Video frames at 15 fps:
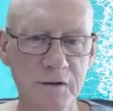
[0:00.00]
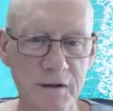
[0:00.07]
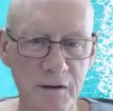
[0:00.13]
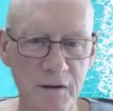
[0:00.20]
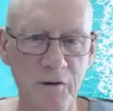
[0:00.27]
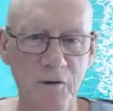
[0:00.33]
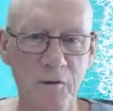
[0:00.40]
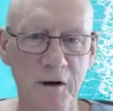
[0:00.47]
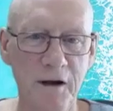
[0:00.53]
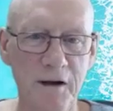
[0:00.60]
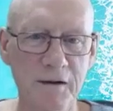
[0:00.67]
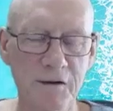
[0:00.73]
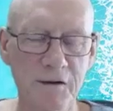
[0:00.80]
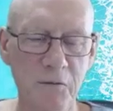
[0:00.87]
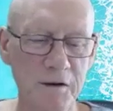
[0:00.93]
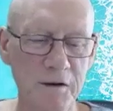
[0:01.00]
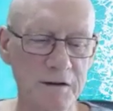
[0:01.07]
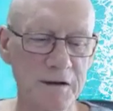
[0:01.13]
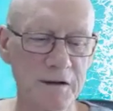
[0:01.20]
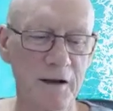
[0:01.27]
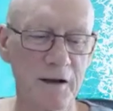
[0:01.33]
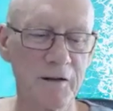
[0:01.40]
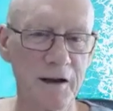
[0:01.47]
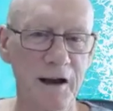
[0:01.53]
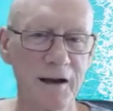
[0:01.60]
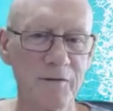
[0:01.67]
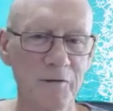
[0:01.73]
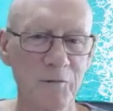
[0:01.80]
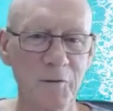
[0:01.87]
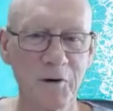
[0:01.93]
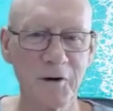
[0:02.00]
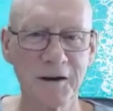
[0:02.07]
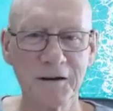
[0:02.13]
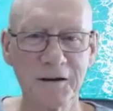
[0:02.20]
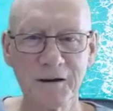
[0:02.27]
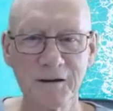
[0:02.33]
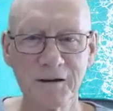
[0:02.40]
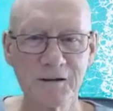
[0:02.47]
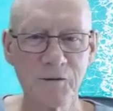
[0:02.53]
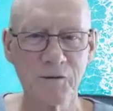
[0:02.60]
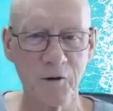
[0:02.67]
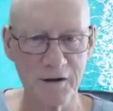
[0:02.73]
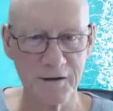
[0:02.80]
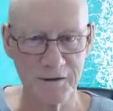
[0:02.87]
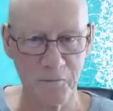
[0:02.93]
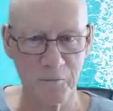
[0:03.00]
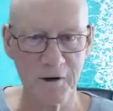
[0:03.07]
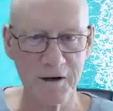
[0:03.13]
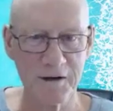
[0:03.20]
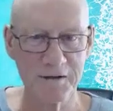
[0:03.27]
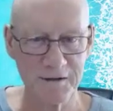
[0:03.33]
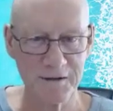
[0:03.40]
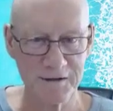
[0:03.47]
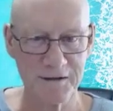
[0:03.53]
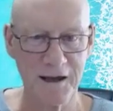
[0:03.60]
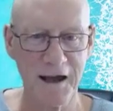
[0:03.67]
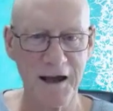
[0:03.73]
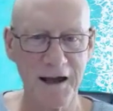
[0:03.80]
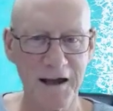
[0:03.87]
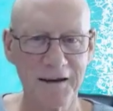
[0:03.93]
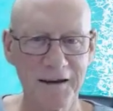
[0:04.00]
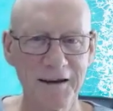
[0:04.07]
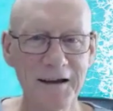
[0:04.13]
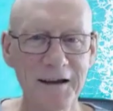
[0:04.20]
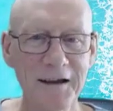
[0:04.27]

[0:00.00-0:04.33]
give it away. So when you see other Native American Indians quite depressed and sad,